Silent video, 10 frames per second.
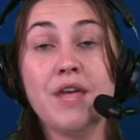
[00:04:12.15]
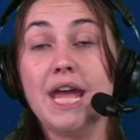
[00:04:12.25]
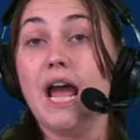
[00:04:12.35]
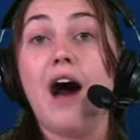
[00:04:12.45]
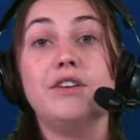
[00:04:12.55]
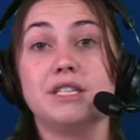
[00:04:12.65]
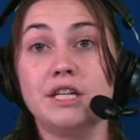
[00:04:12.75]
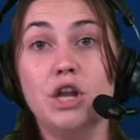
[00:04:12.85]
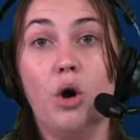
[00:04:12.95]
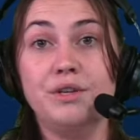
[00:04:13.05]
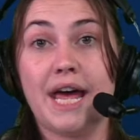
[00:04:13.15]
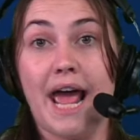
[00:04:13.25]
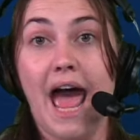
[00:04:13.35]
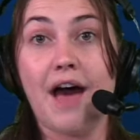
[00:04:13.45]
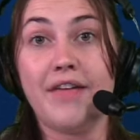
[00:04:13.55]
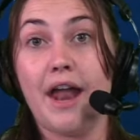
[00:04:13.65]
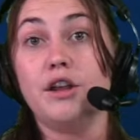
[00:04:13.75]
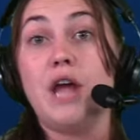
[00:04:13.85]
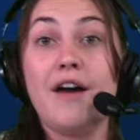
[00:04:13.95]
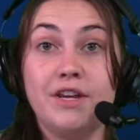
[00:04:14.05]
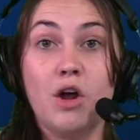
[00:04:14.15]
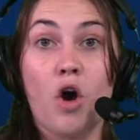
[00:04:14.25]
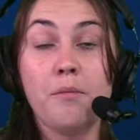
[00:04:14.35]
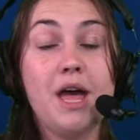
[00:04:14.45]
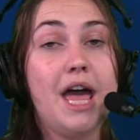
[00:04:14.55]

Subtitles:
He obviously knows how to have that heavy arm.